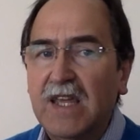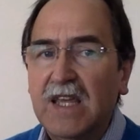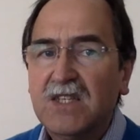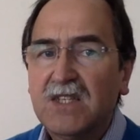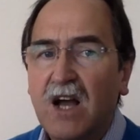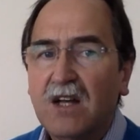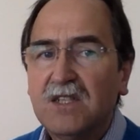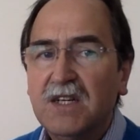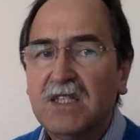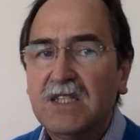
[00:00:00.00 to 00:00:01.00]
he starts
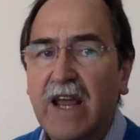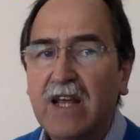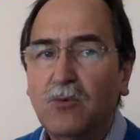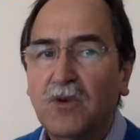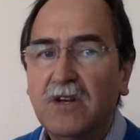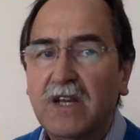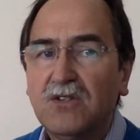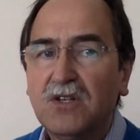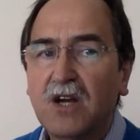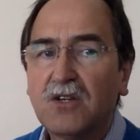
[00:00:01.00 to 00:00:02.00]
in his tale with an
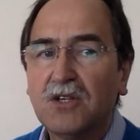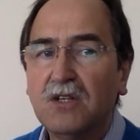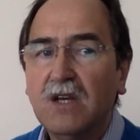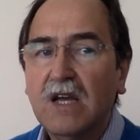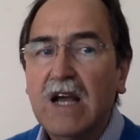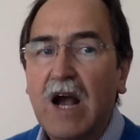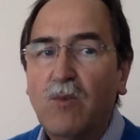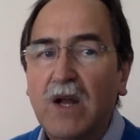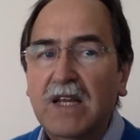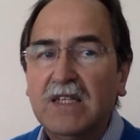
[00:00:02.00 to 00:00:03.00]
introduction, and
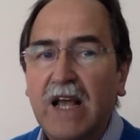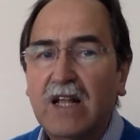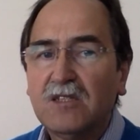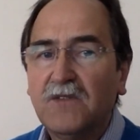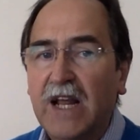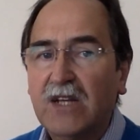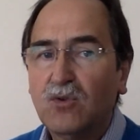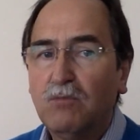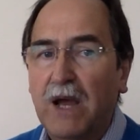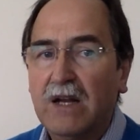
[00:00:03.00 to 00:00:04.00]
when he tells of an
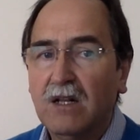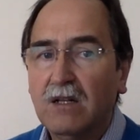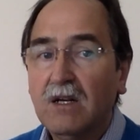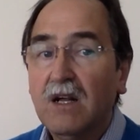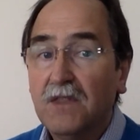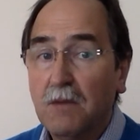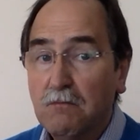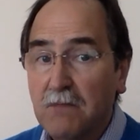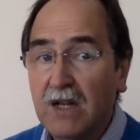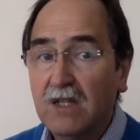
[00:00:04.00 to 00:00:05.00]
actual battle, the
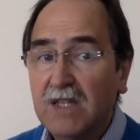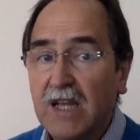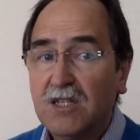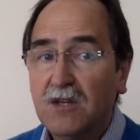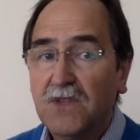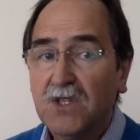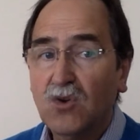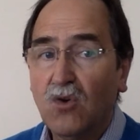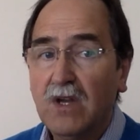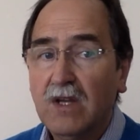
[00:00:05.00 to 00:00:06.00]
middle section of the
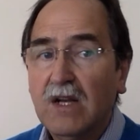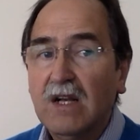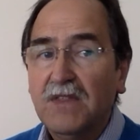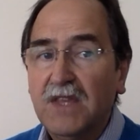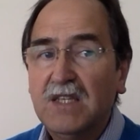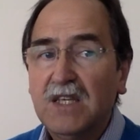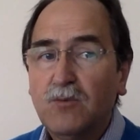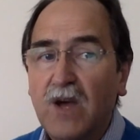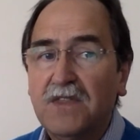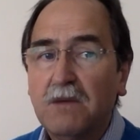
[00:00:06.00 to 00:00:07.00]
story, this is
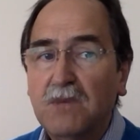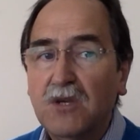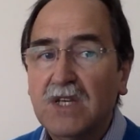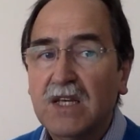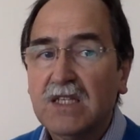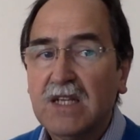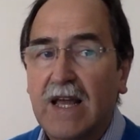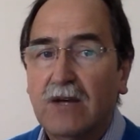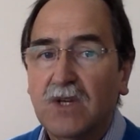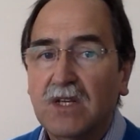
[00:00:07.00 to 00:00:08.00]
where the music is
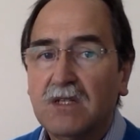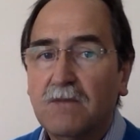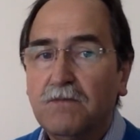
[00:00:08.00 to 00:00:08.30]
loudest.